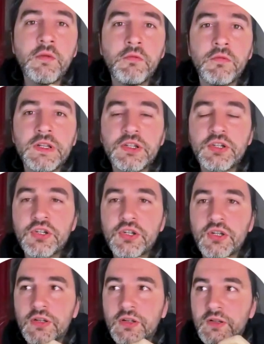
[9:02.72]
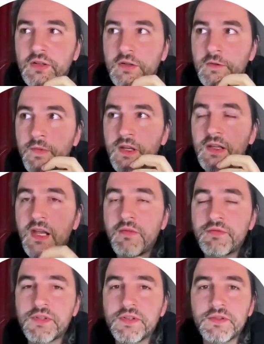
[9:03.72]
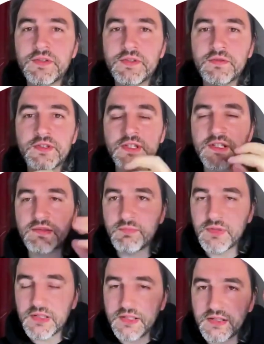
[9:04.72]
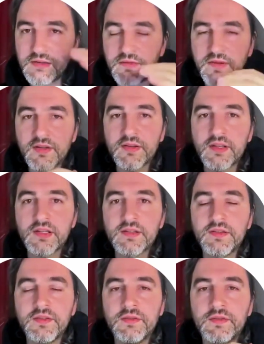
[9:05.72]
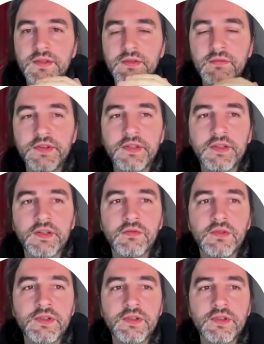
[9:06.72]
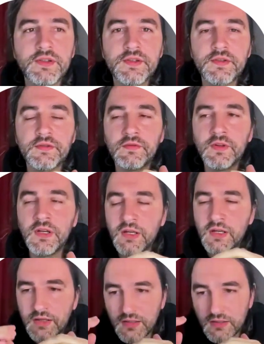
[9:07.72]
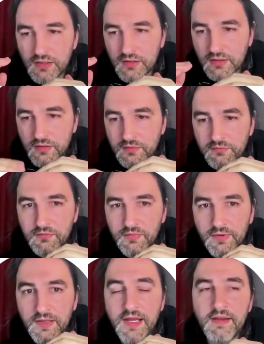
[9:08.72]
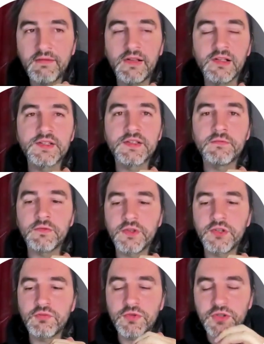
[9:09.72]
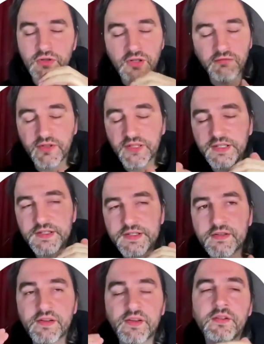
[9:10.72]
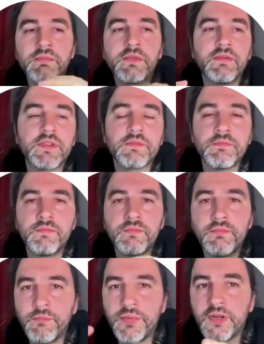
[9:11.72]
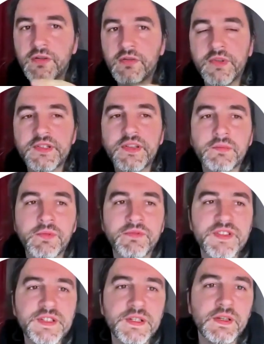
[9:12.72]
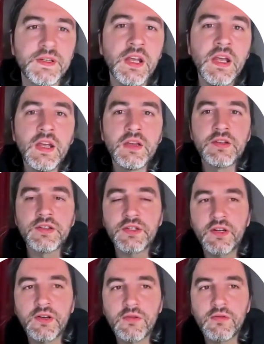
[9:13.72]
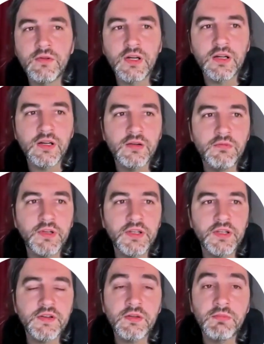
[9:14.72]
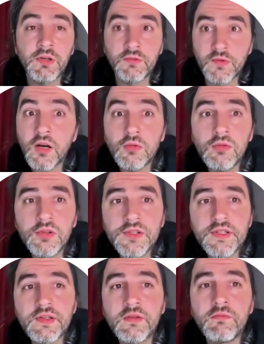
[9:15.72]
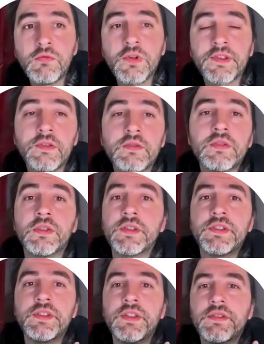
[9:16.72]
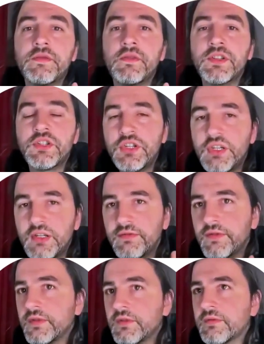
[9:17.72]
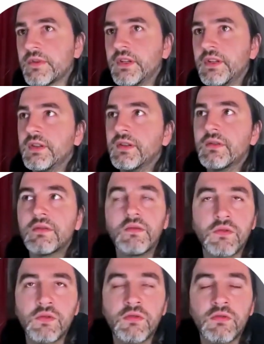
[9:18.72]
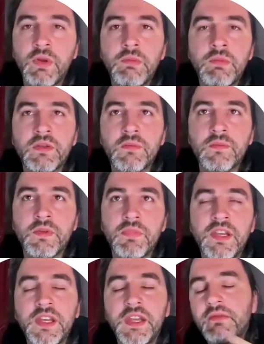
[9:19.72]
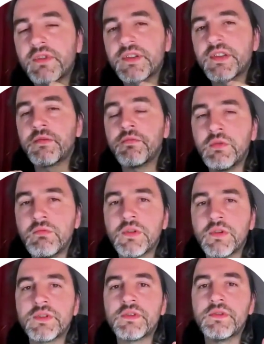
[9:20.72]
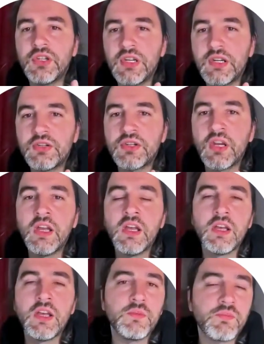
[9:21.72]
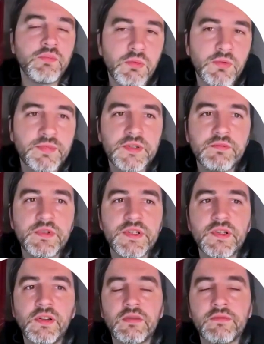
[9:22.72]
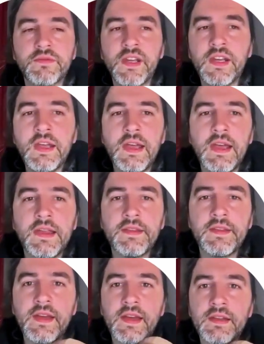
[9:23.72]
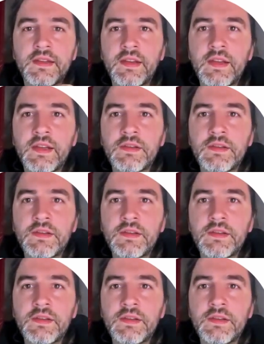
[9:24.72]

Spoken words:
which allows you to split everything that you do within the course into levels, which are even easier than the previous pyramids that we've seen. So we can talk about goals, what learners need to achieve, or maybe the behaviors that we want to change, the problems to be solved, and then,